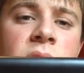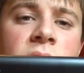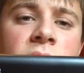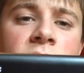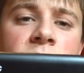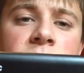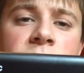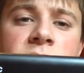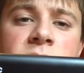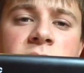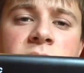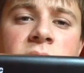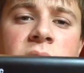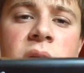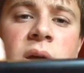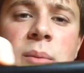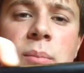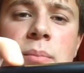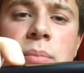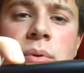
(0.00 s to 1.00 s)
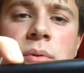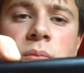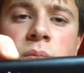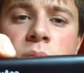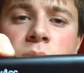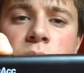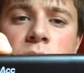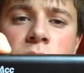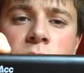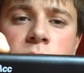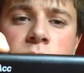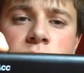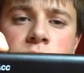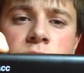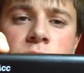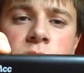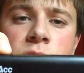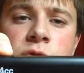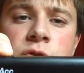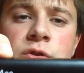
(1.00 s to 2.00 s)
uh, milliamp portable
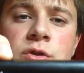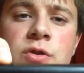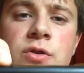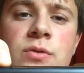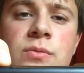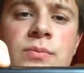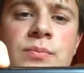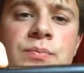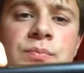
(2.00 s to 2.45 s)
charger.